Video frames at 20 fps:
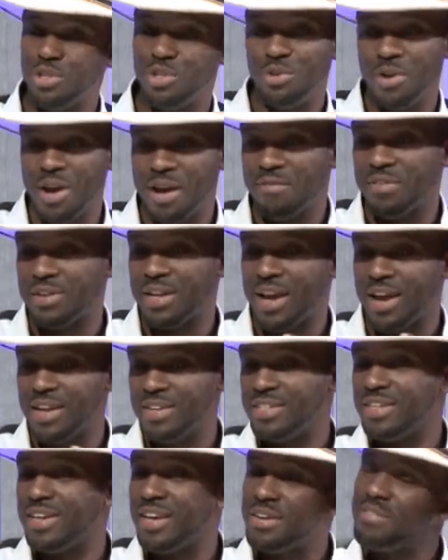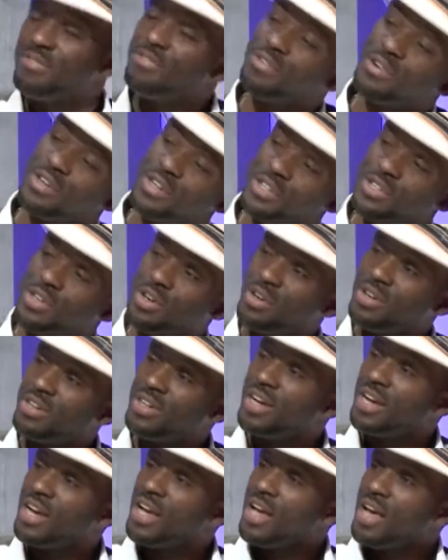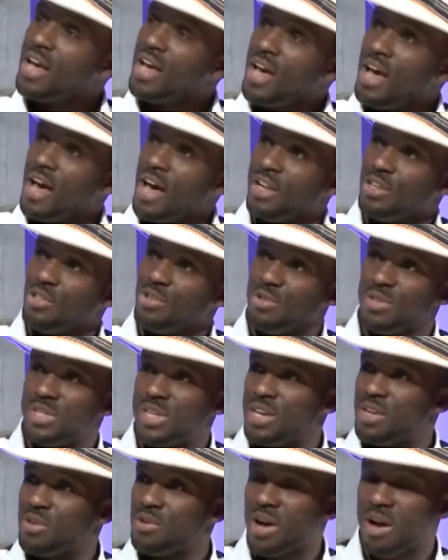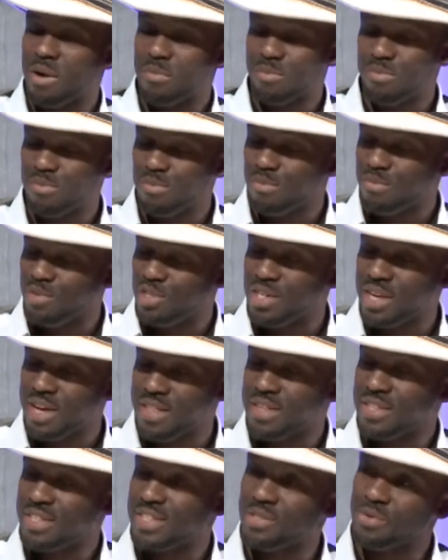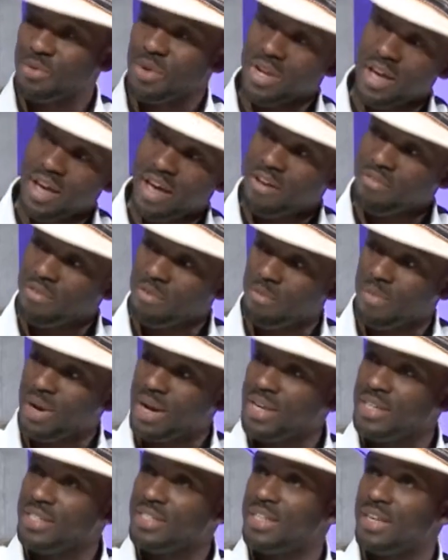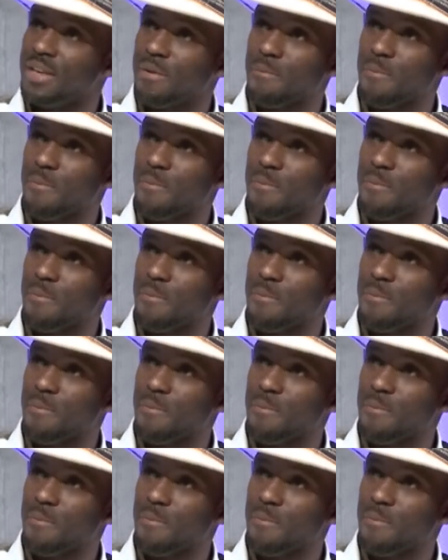you have an idea for a song and you say, Jiga, this is what I have in mind.